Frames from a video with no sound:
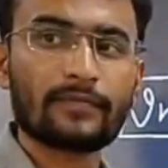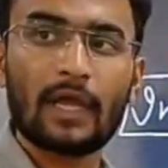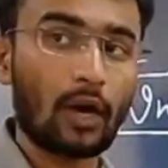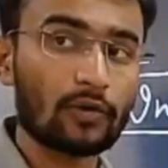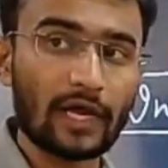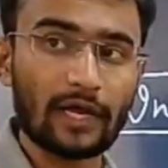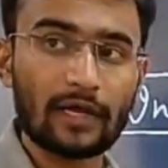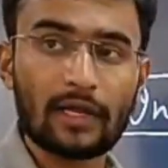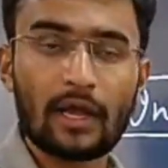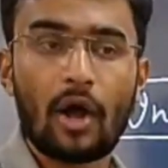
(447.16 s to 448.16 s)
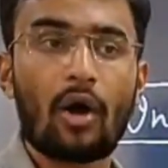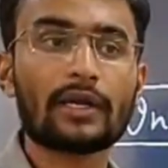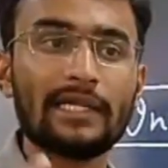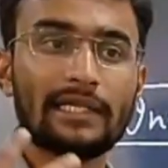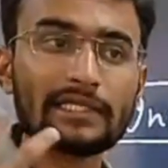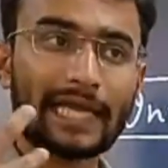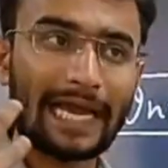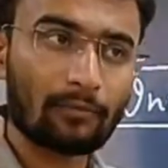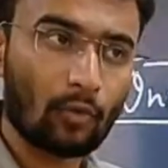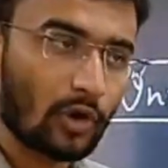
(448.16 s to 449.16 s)
Howda? Or else I
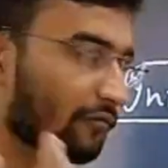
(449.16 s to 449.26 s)
am going